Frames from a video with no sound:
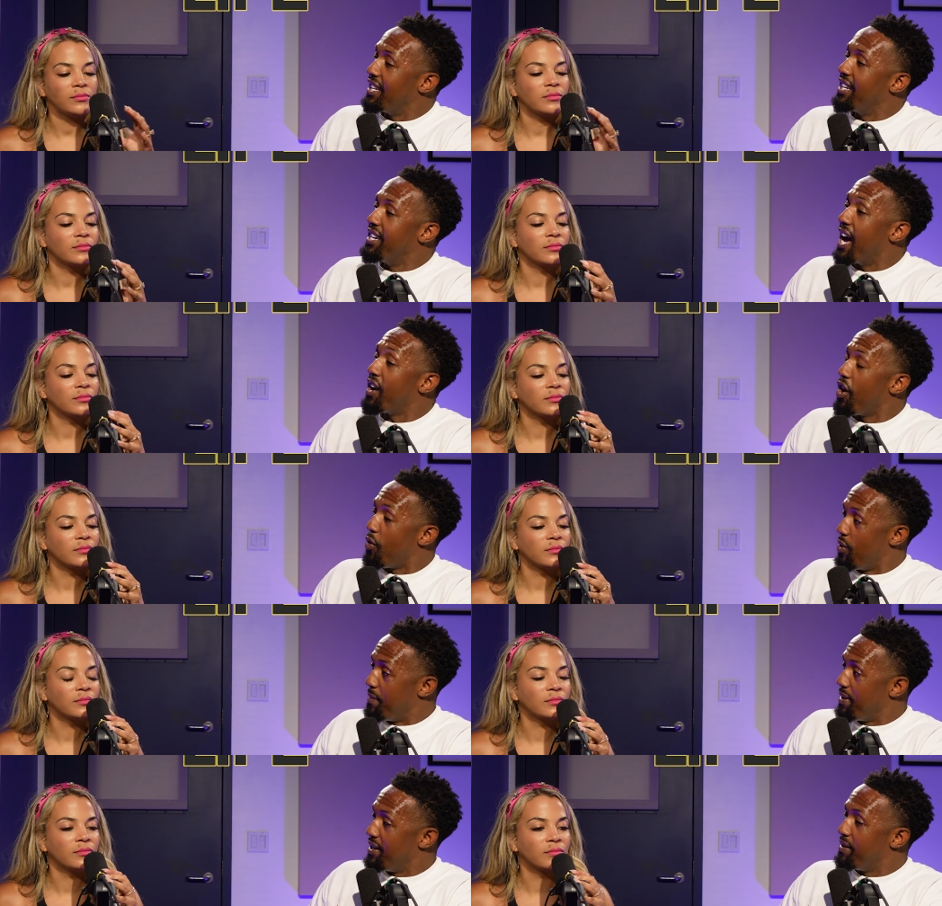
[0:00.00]
Speaker 1: not all
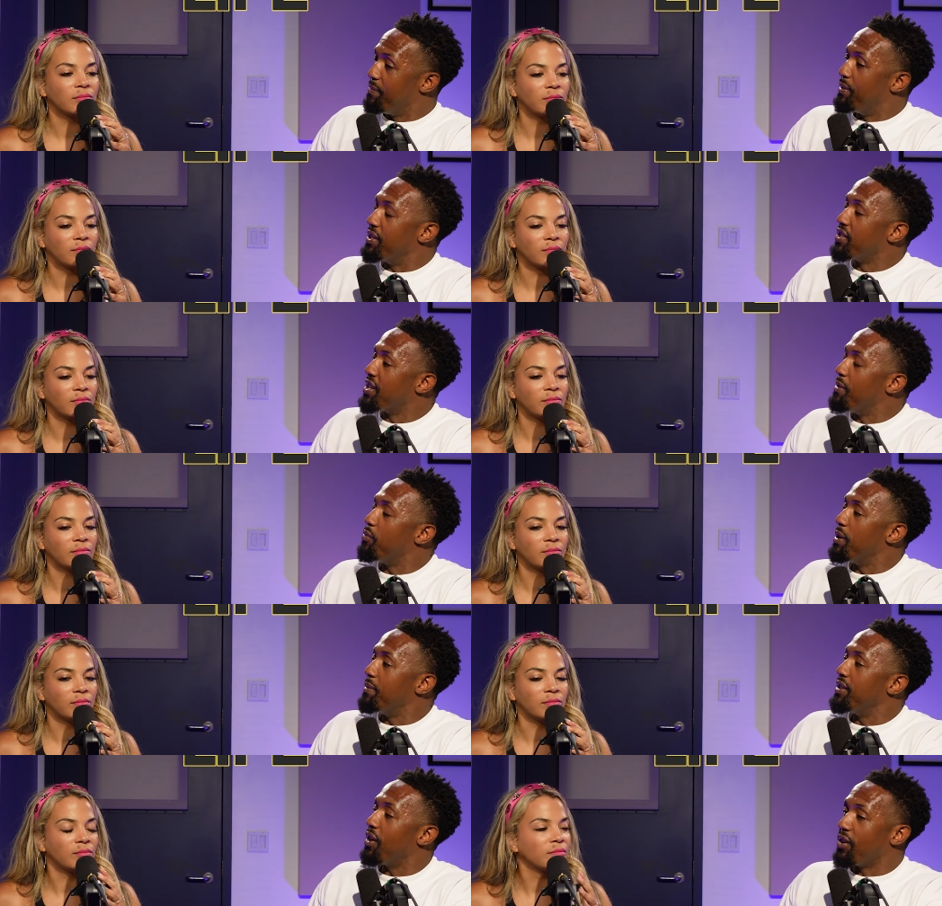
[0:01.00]
women, but some
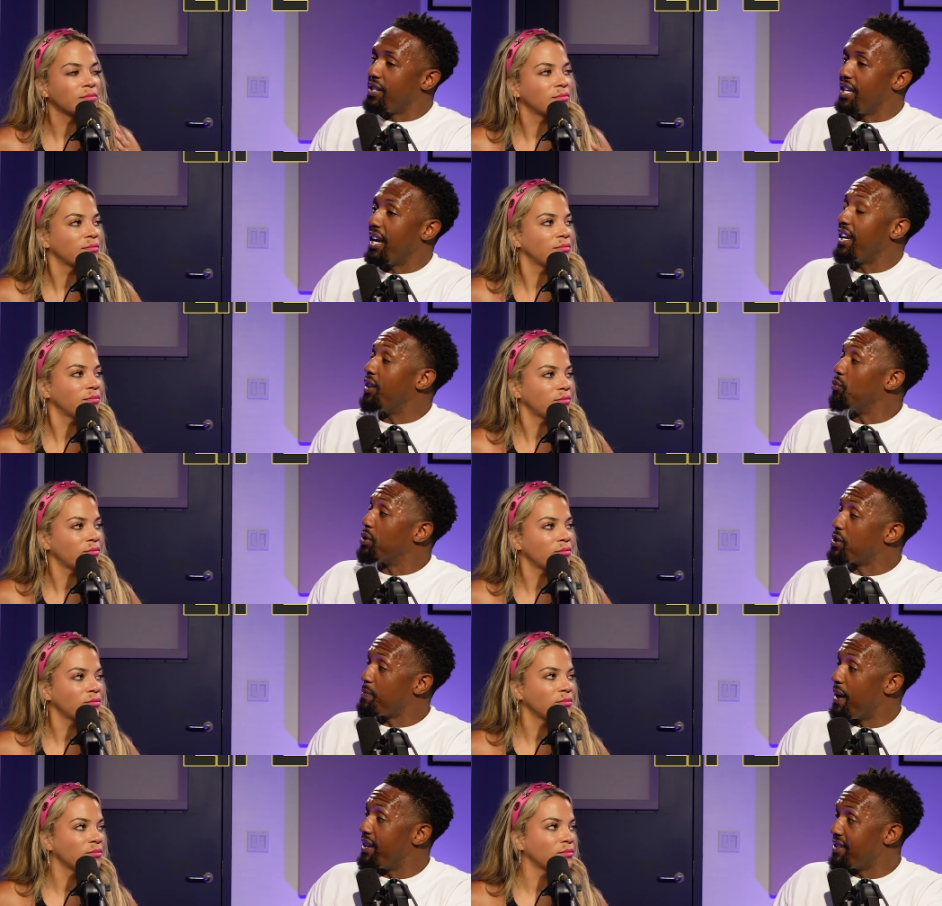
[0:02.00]
women are taking
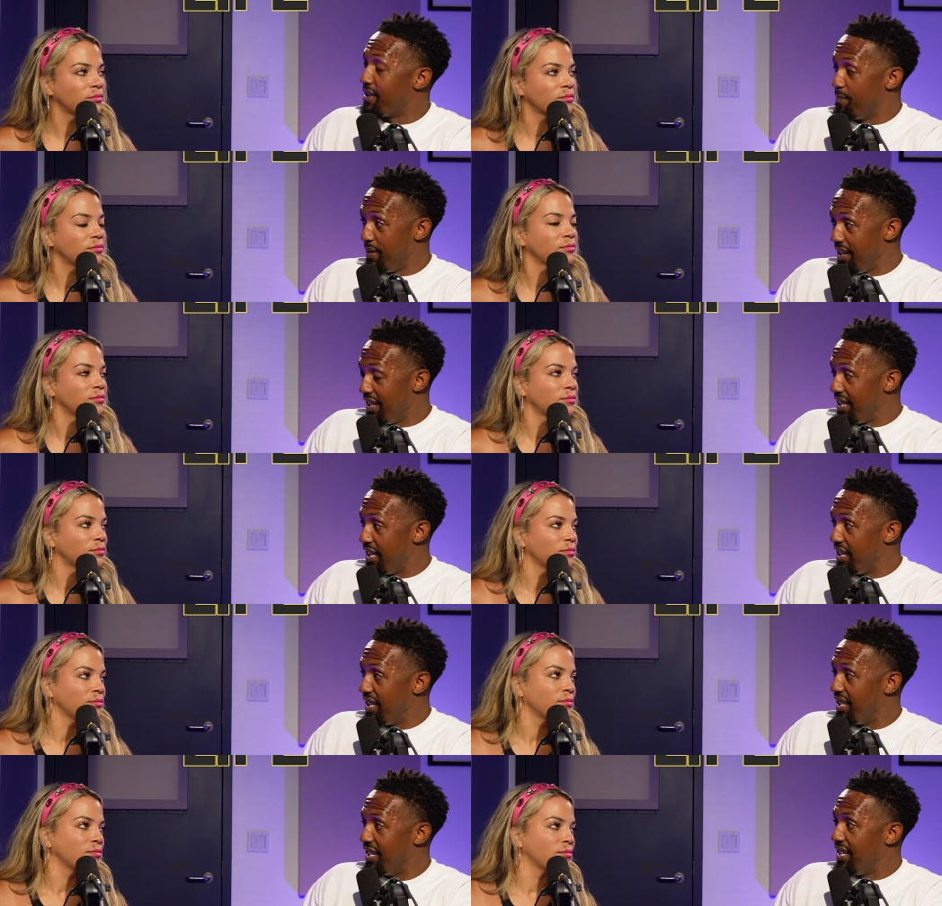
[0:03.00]

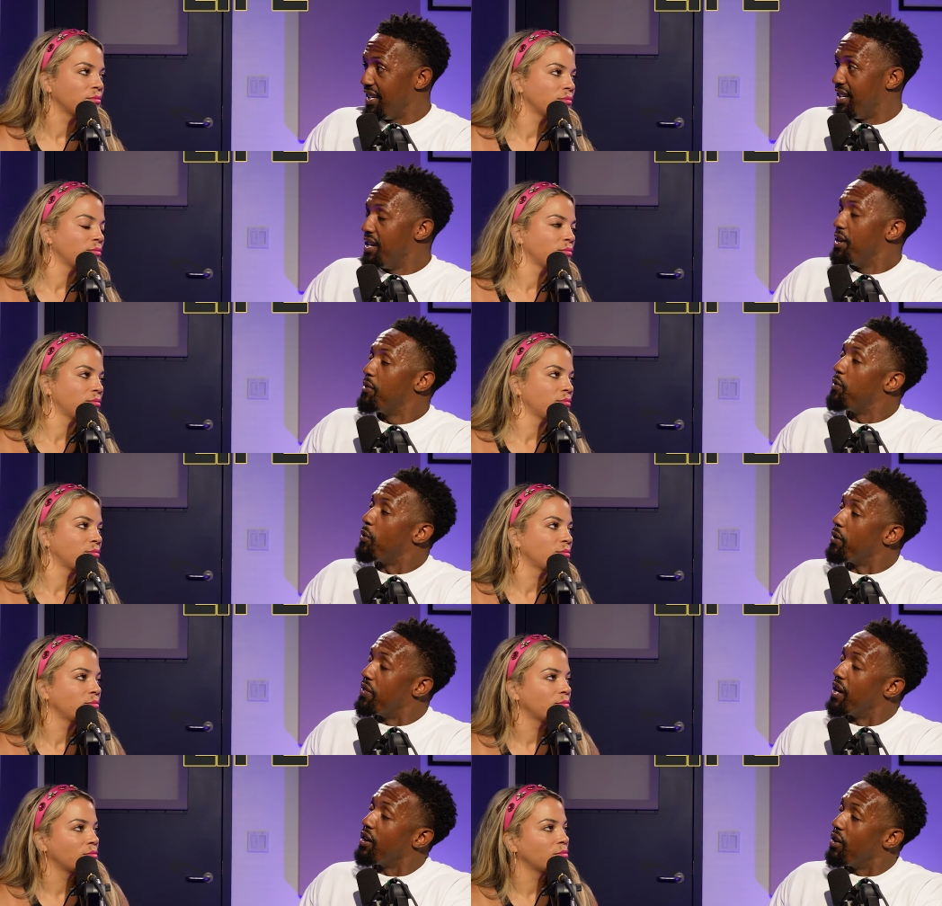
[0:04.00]
responsibility
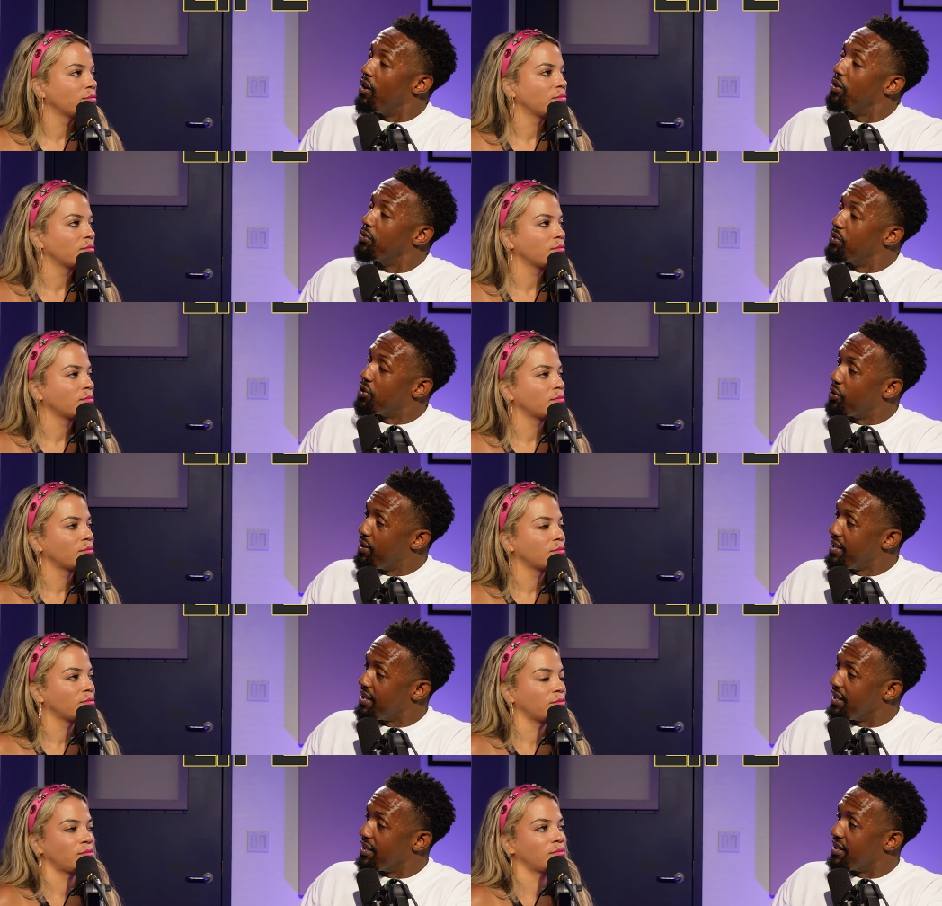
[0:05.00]
for their own
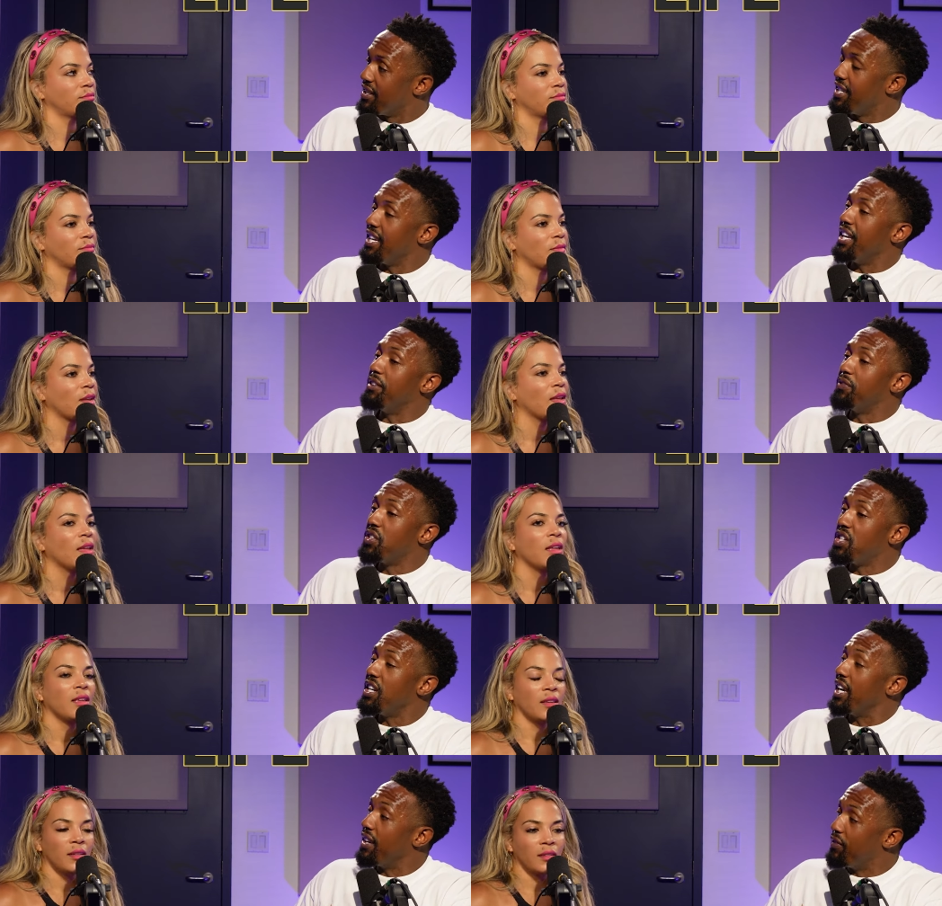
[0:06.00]
choices. If
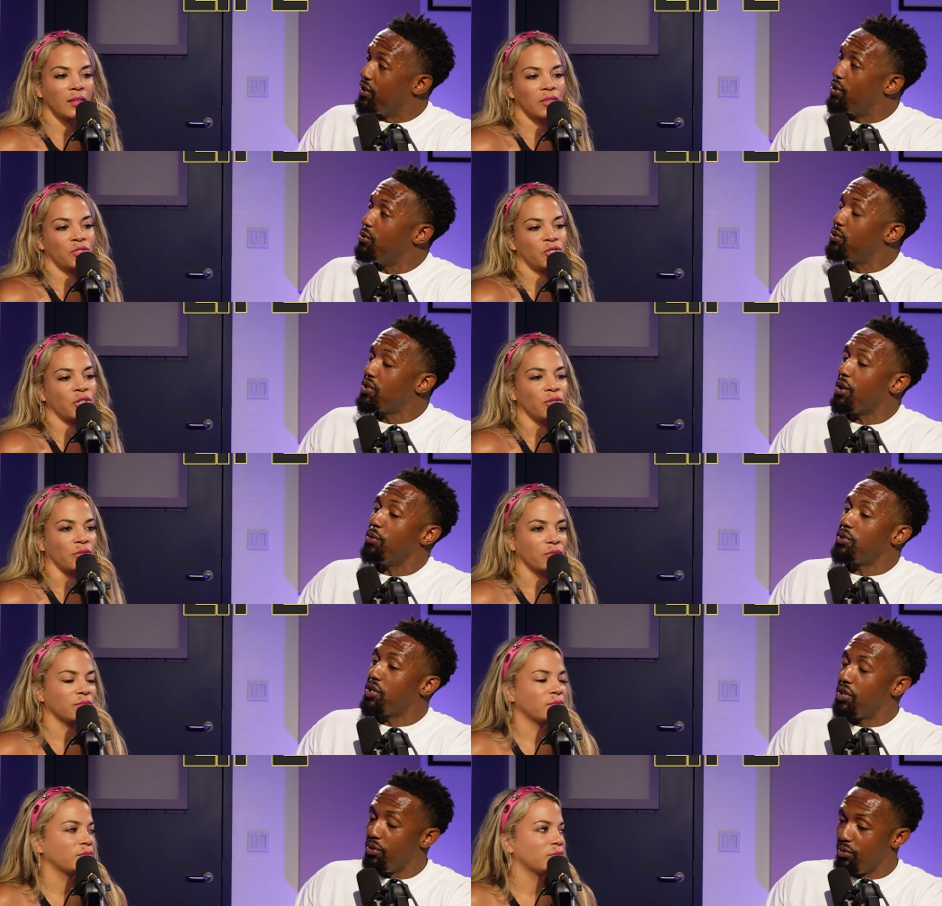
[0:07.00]
she if you so
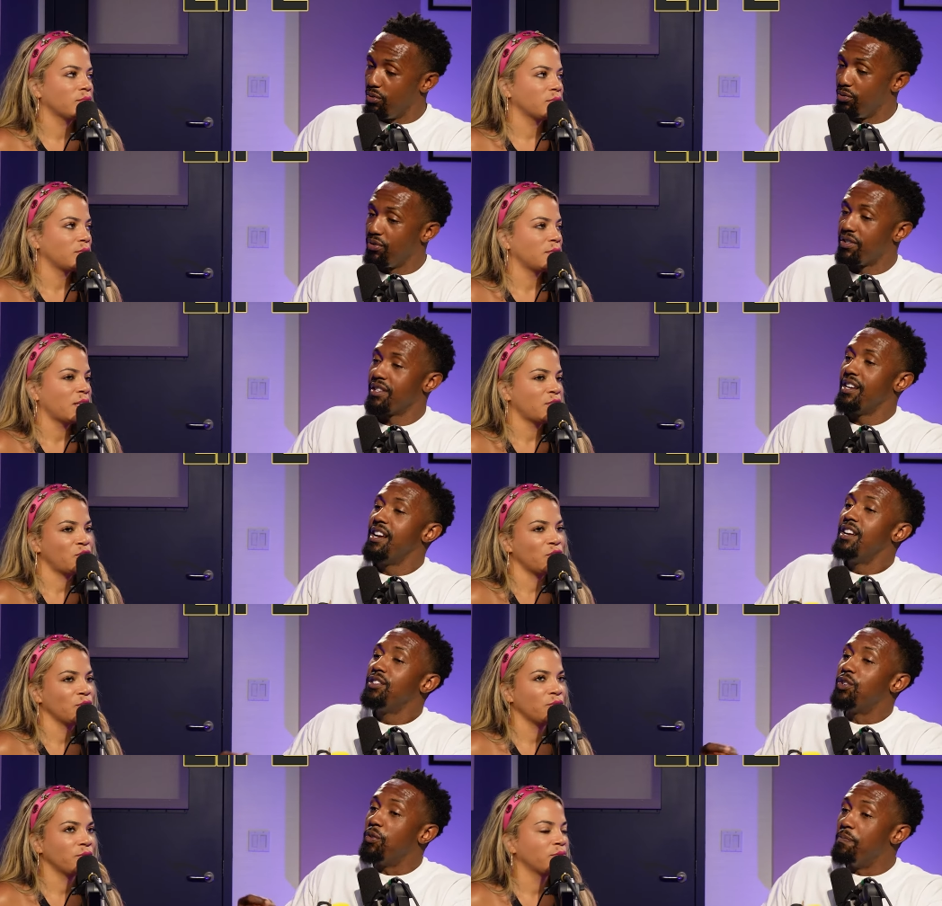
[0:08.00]
choose That's true. to